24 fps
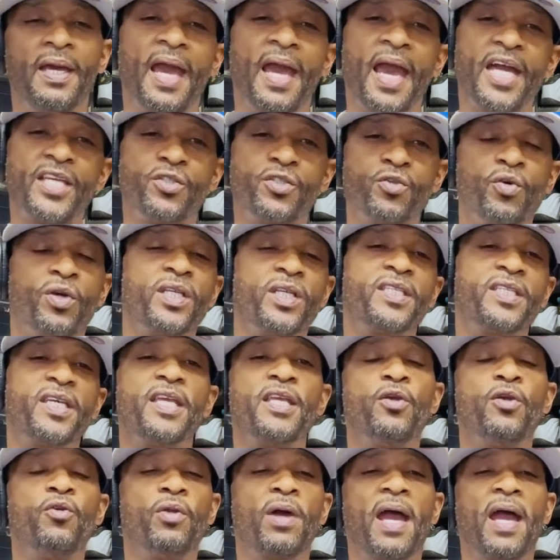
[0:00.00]
As you
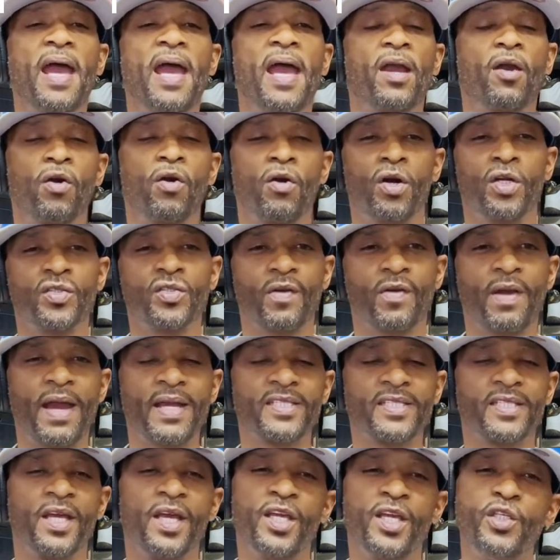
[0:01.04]
continue to add
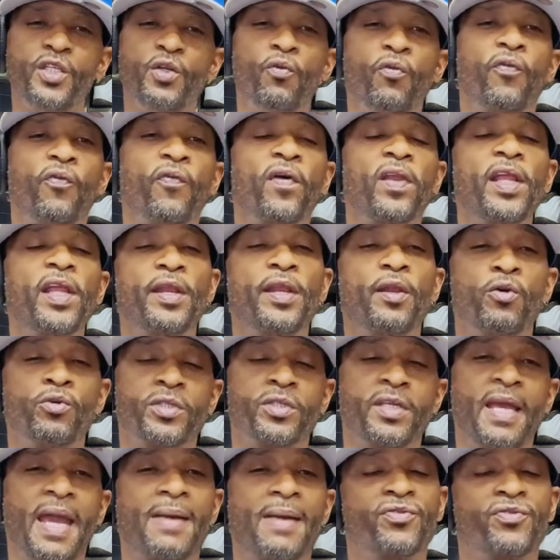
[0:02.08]
contracts, you fill in those
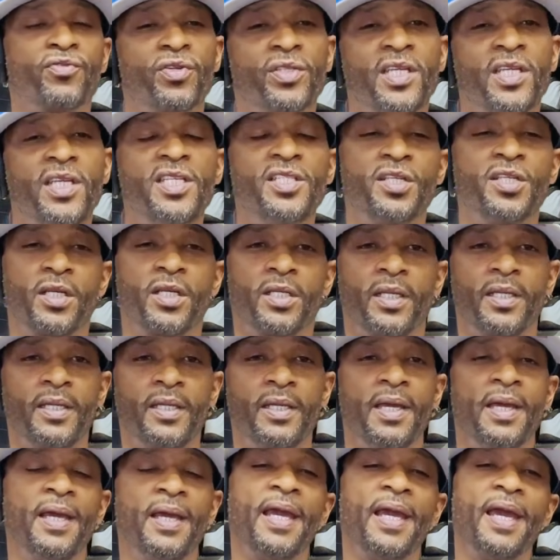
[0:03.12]
gaps strategically,
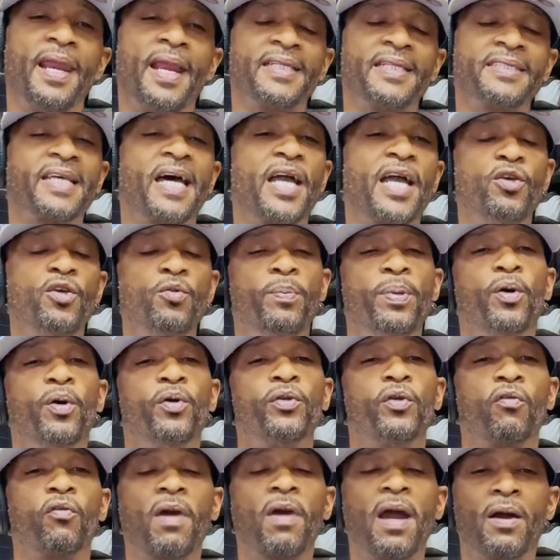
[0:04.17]
and that's how you build
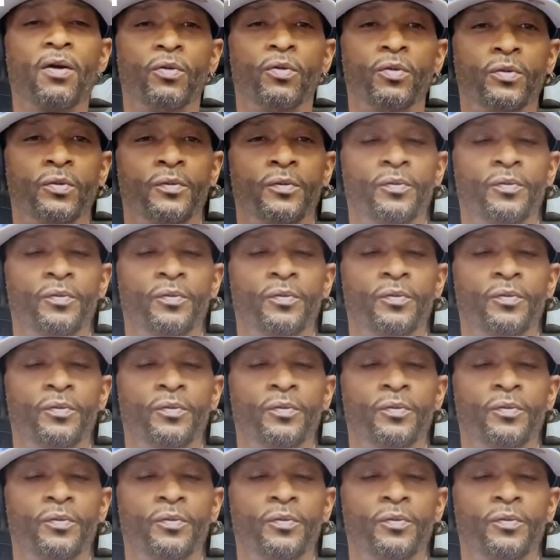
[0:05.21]
a route.